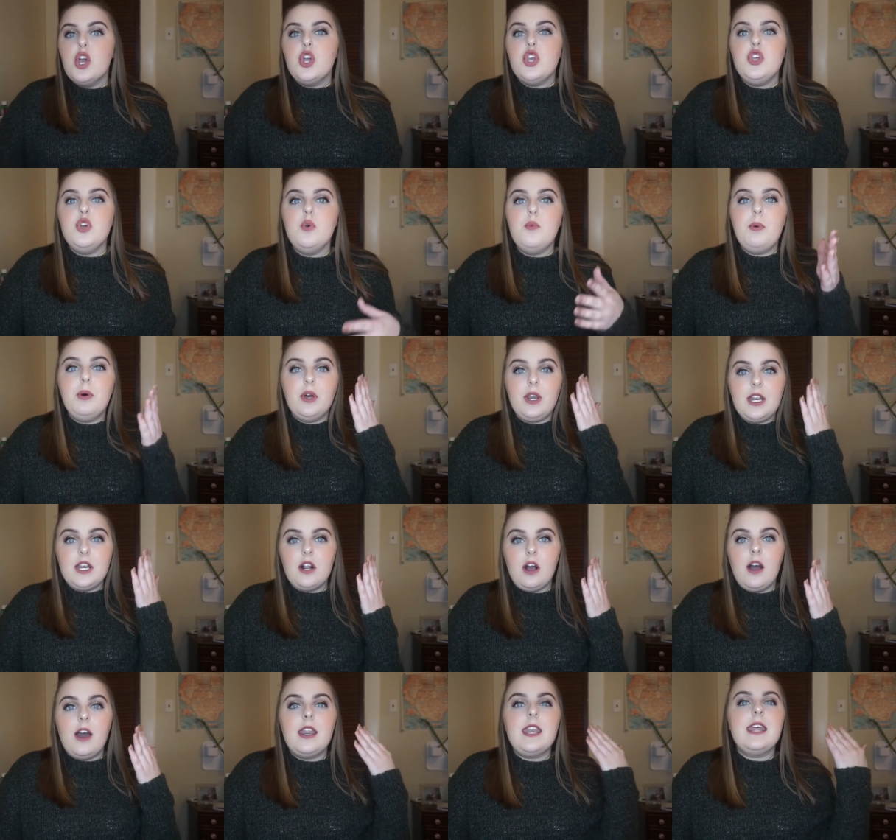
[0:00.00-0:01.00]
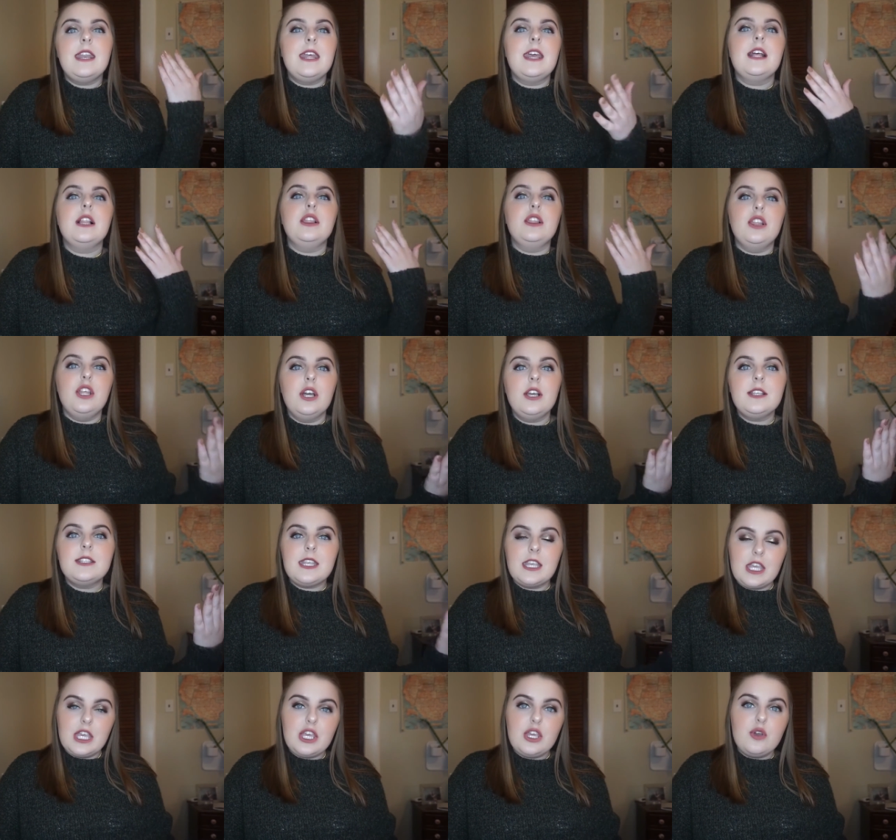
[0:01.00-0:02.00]
you put it on and it looks
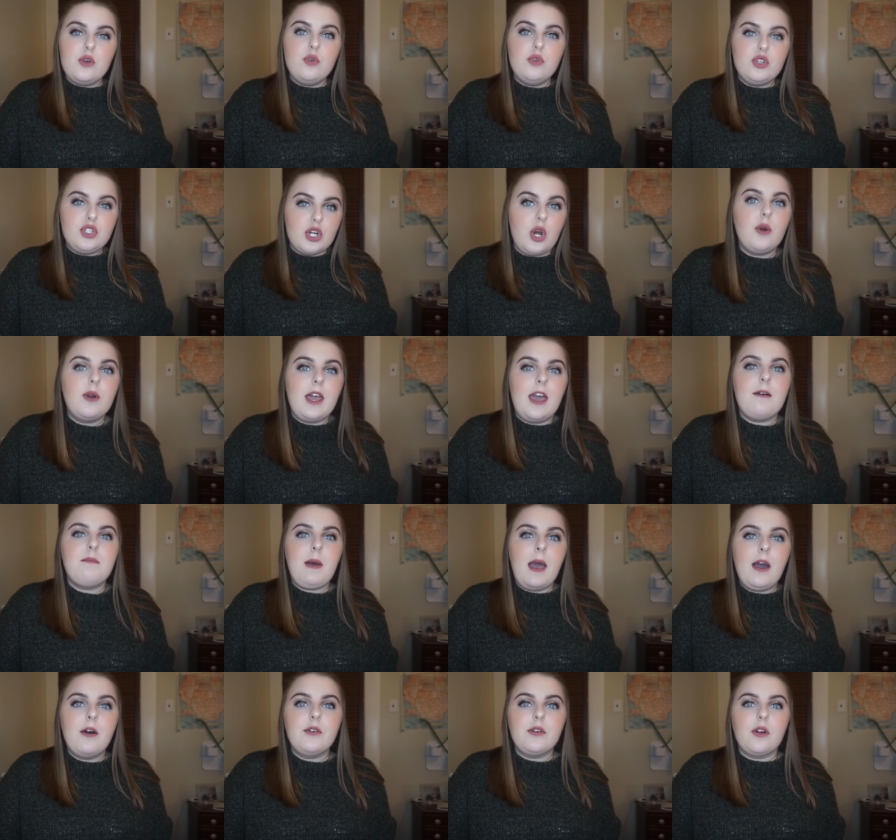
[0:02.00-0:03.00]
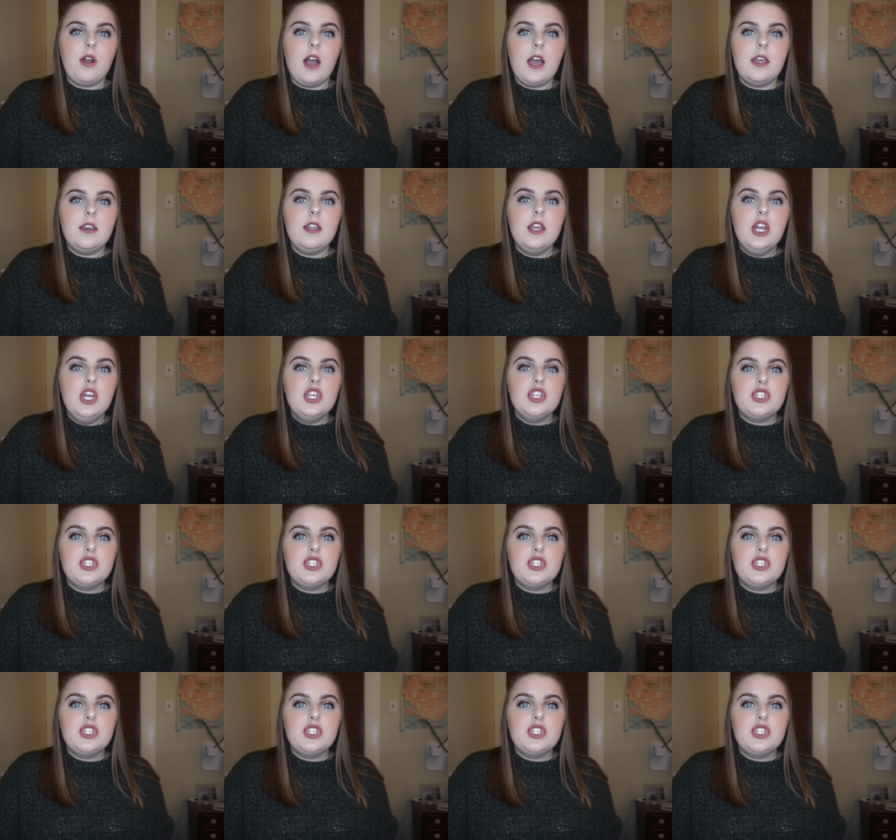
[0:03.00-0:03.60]
like you don't have powder on.